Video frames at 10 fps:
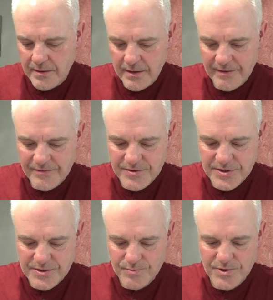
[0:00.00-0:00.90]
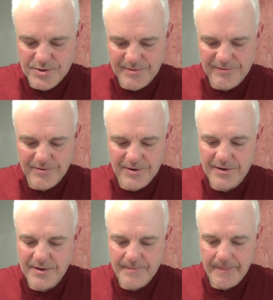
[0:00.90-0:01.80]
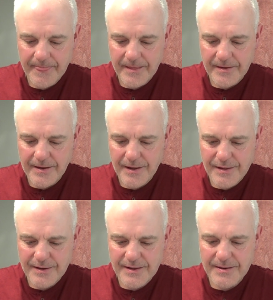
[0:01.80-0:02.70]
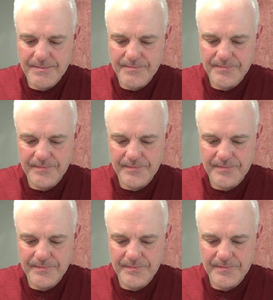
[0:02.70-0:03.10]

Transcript: Yeah, I've used this once before. Yeah, I think they